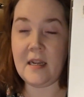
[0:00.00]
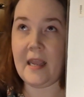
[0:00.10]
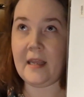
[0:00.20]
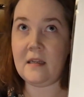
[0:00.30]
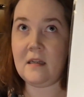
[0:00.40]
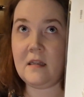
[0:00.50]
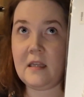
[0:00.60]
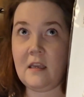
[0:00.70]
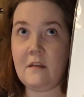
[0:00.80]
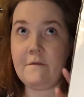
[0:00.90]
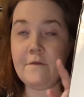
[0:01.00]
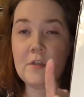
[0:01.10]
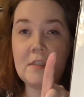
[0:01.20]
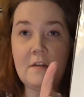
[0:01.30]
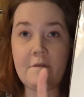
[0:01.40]
and the
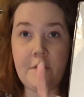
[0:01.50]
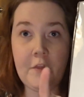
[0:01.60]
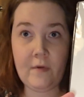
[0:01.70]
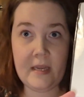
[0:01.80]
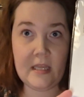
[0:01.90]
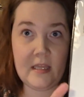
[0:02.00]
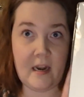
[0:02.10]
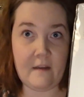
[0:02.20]
first of 3 that